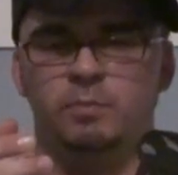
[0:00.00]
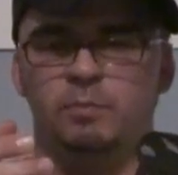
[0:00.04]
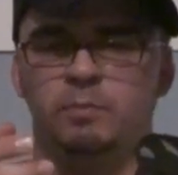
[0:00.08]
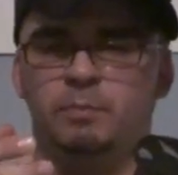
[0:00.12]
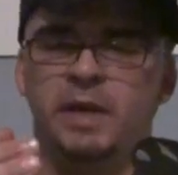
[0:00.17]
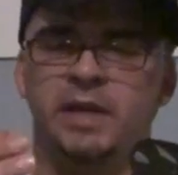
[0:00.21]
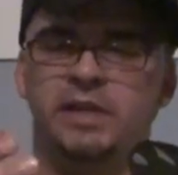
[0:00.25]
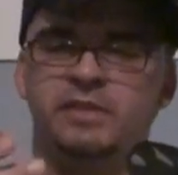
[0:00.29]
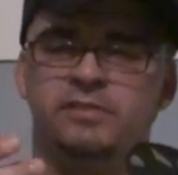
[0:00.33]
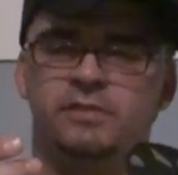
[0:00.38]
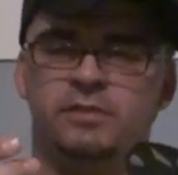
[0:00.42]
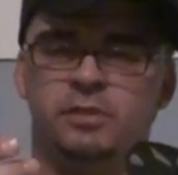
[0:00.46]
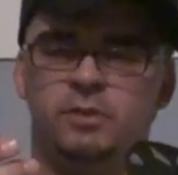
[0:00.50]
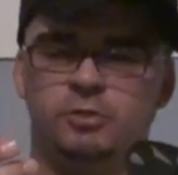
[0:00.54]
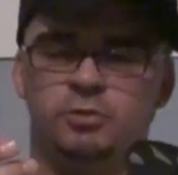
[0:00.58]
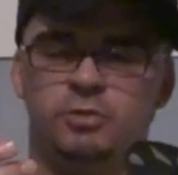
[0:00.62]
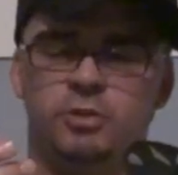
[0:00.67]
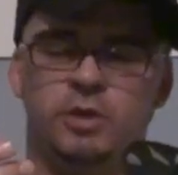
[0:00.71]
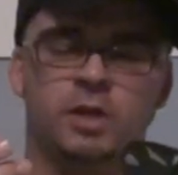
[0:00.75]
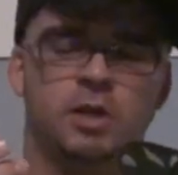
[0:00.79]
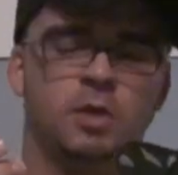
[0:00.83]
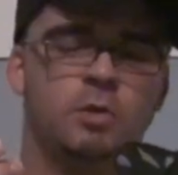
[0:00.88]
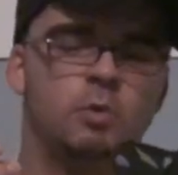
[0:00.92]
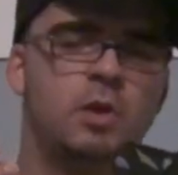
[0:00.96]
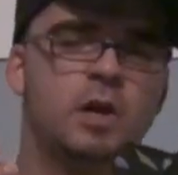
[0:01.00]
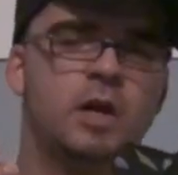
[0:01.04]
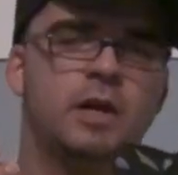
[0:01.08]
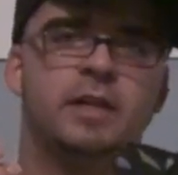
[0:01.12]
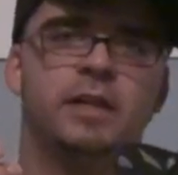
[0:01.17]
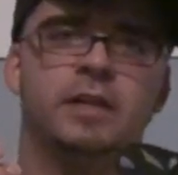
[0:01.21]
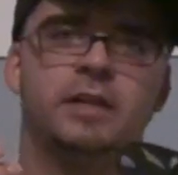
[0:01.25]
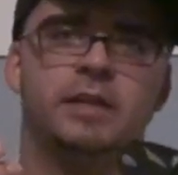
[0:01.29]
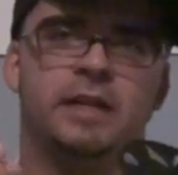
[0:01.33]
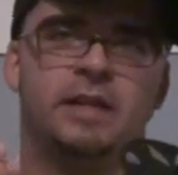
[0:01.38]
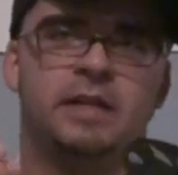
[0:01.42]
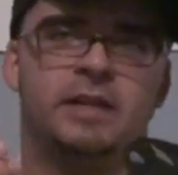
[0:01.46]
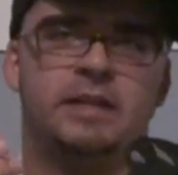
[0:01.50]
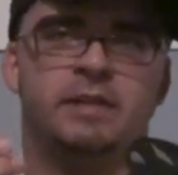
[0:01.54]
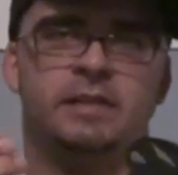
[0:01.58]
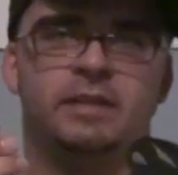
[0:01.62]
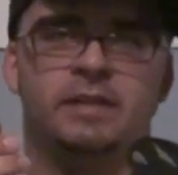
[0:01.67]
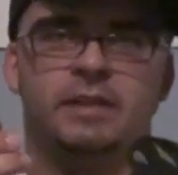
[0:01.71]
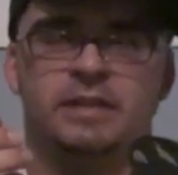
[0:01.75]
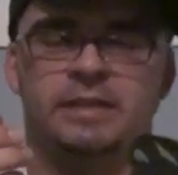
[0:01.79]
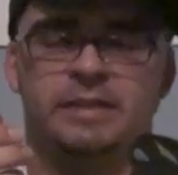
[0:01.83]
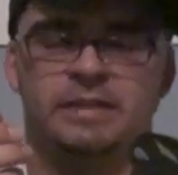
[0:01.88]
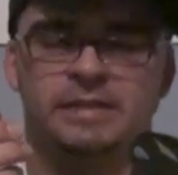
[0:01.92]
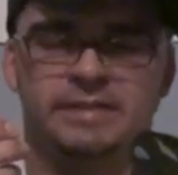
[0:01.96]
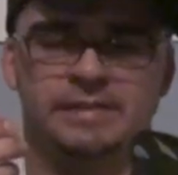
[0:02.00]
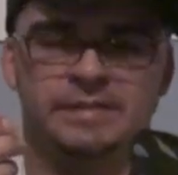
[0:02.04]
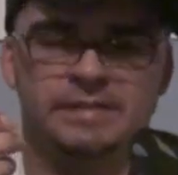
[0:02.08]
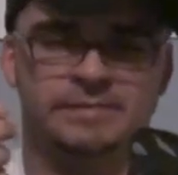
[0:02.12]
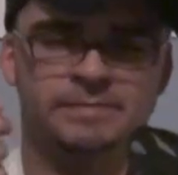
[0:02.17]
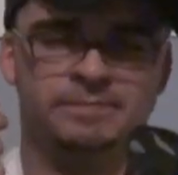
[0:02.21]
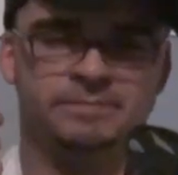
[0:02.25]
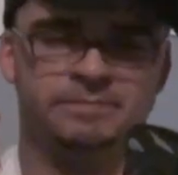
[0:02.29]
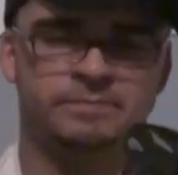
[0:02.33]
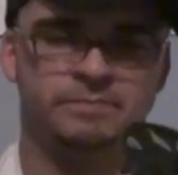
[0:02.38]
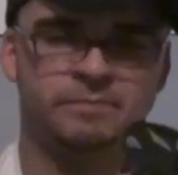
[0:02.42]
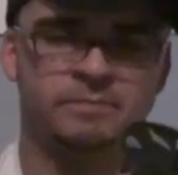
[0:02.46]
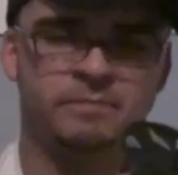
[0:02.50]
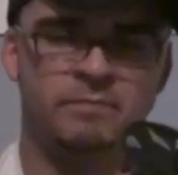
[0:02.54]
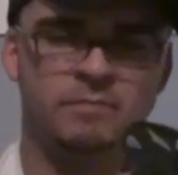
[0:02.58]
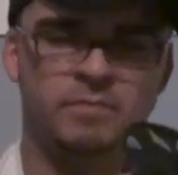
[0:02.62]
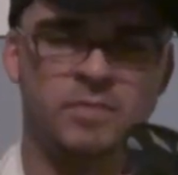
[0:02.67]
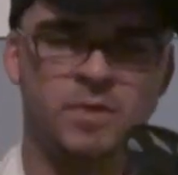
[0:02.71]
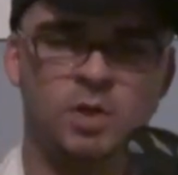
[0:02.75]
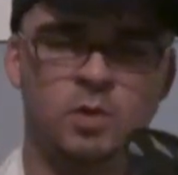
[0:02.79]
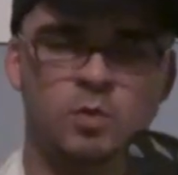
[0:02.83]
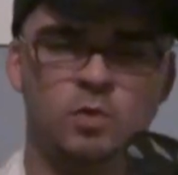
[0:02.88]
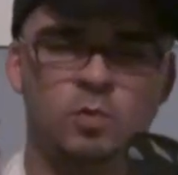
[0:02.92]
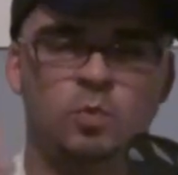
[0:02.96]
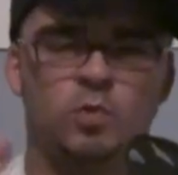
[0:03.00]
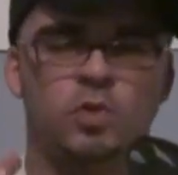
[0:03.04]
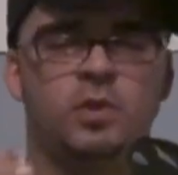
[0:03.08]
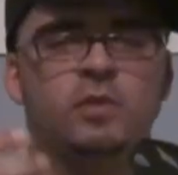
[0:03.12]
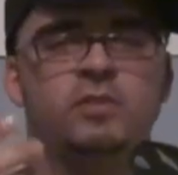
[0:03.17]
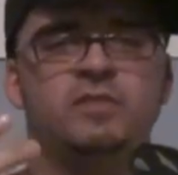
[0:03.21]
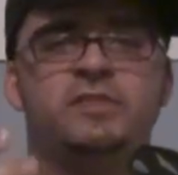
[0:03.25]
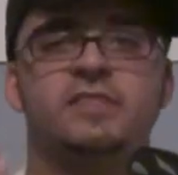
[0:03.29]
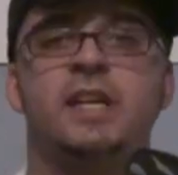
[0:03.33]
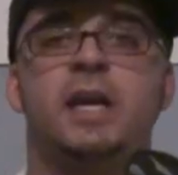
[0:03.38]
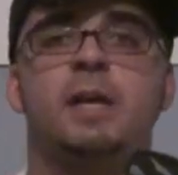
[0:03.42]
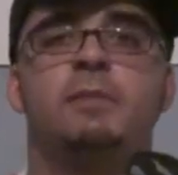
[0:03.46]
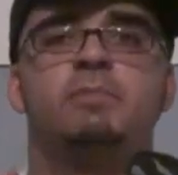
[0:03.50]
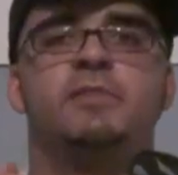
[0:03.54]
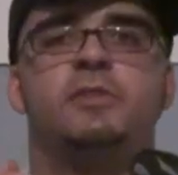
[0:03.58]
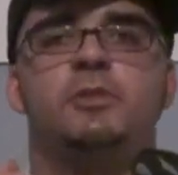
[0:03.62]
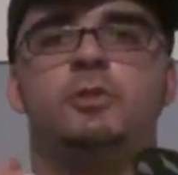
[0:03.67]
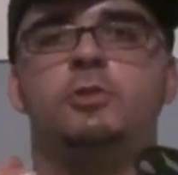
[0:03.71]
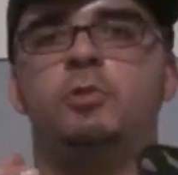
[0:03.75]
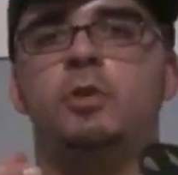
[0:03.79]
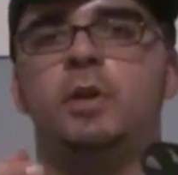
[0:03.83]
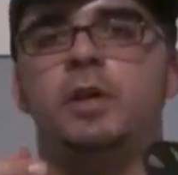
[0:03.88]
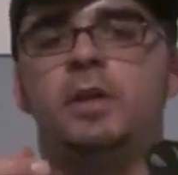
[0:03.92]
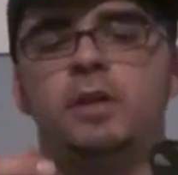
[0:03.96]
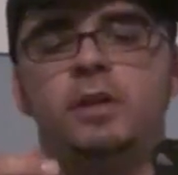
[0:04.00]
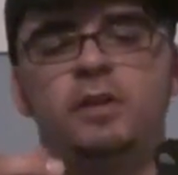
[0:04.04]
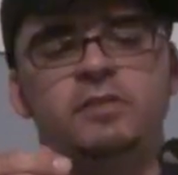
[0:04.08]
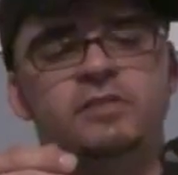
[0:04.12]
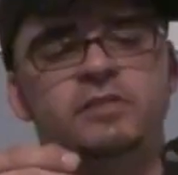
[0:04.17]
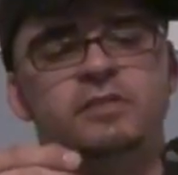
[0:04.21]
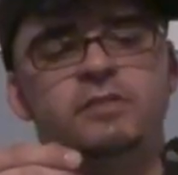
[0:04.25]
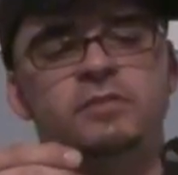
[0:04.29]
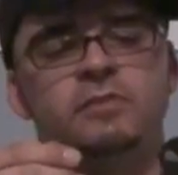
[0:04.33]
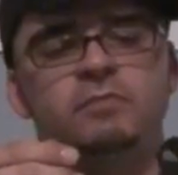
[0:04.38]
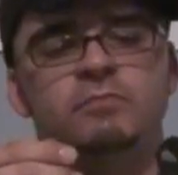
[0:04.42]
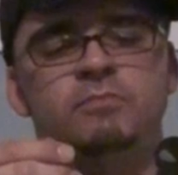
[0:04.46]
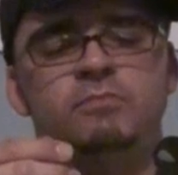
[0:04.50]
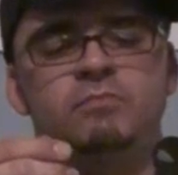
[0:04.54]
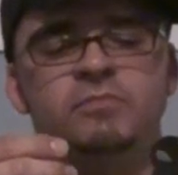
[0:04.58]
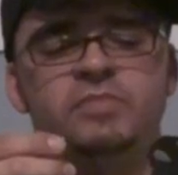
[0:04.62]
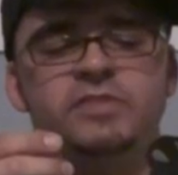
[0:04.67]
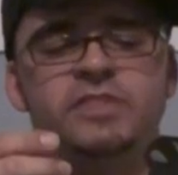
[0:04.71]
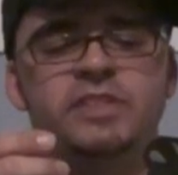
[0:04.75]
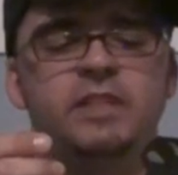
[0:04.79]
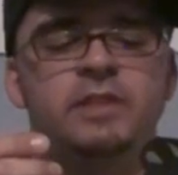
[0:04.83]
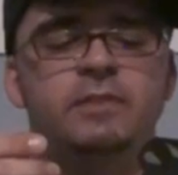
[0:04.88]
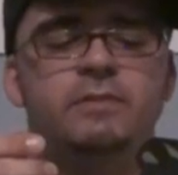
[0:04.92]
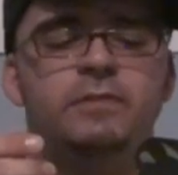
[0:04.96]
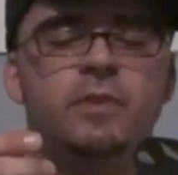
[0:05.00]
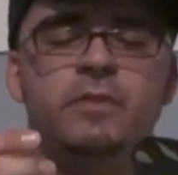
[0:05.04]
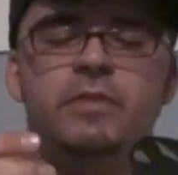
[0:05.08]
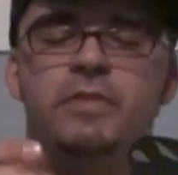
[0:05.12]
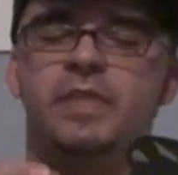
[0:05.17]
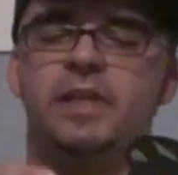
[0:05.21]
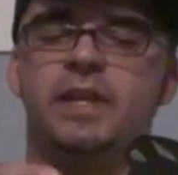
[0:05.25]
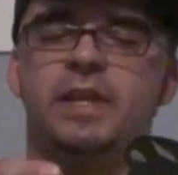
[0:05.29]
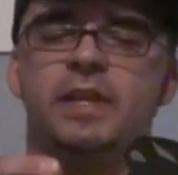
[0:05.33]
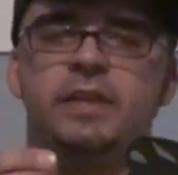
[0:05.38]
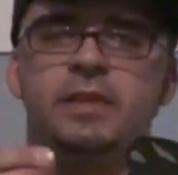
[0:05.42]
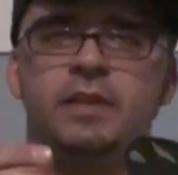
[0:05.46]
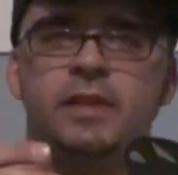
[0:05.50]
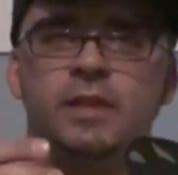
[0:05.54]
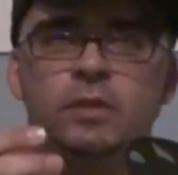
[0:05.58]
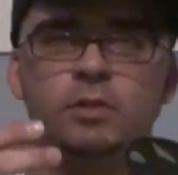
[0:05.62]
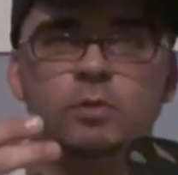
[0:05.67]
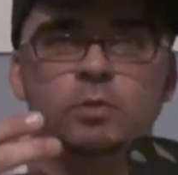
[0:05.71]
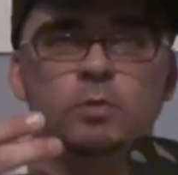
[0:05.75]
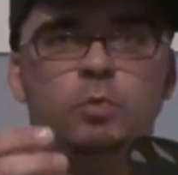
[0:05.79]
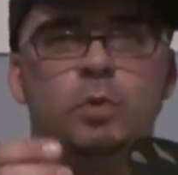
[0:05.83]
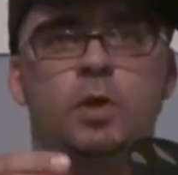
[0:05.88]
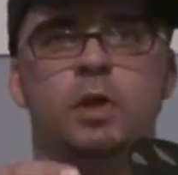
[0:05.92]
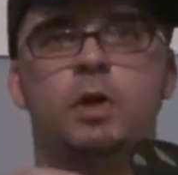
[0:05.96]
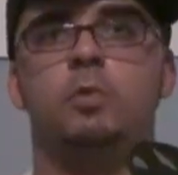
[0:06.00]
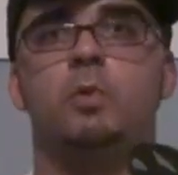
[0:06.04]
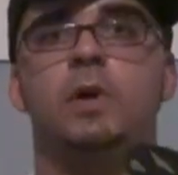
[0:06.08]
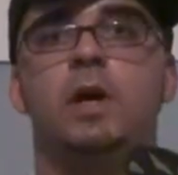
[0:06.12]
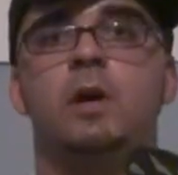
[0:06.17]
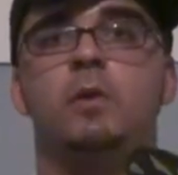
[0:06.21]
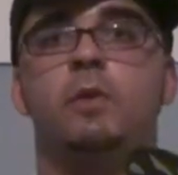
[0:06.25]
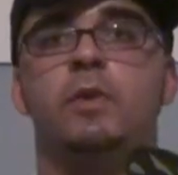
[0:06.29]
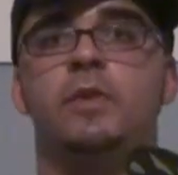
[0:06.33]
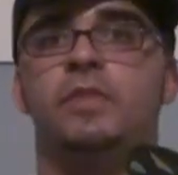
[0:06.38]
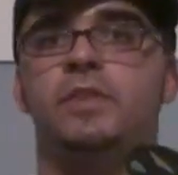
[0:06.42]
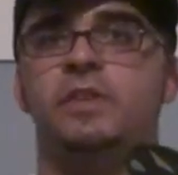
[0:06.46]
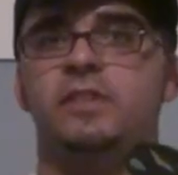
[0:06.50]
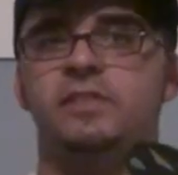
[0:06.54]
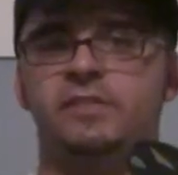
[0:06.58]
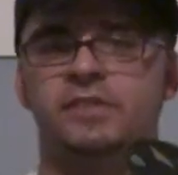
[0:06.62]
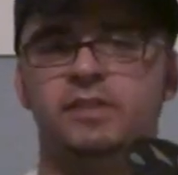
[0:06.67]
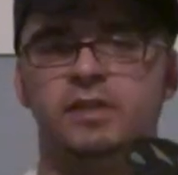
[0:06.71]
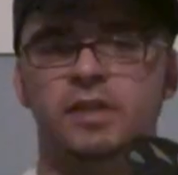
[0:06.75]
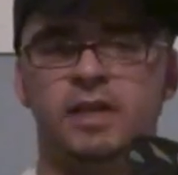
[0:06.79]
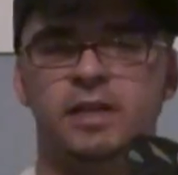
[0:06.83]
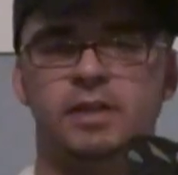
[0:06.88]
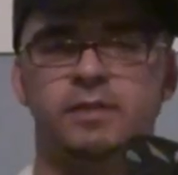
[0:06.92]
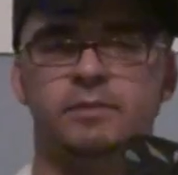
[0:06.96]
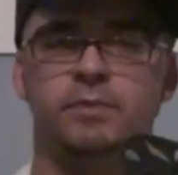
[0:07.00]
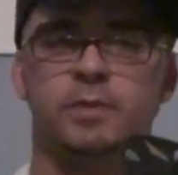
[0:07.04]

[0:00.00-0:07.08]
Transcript: Base your trigger walking on those types of triggers and see if you think it'll work well with this gun.